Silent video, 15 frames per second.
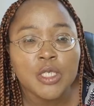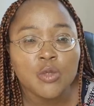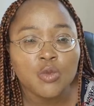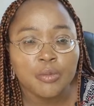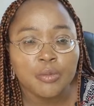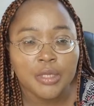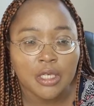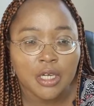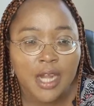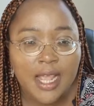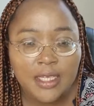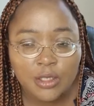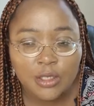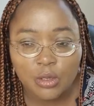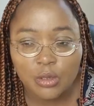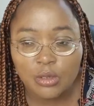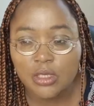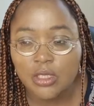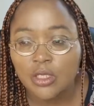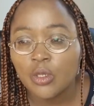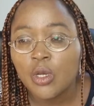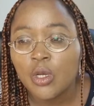will be resolute.
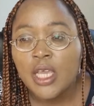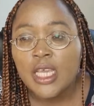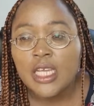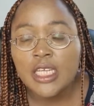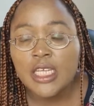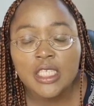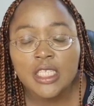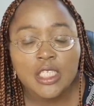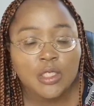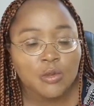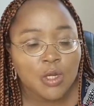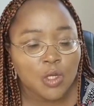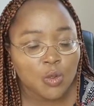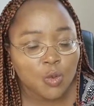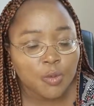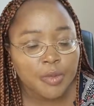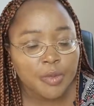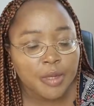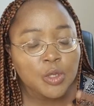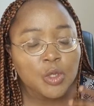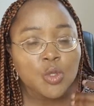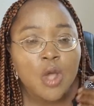In this way, you will be
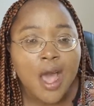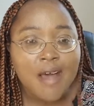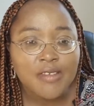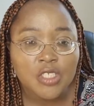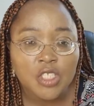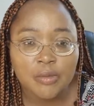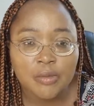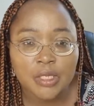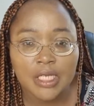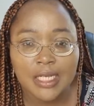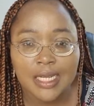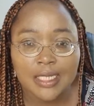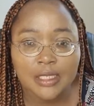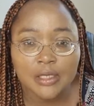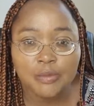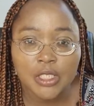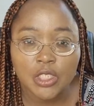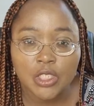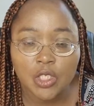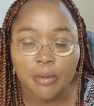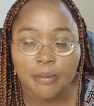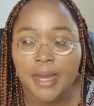able to have somebody that
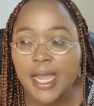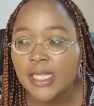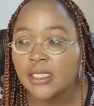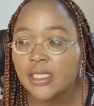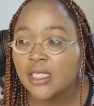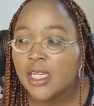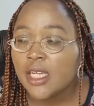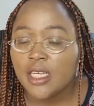speaks your mind,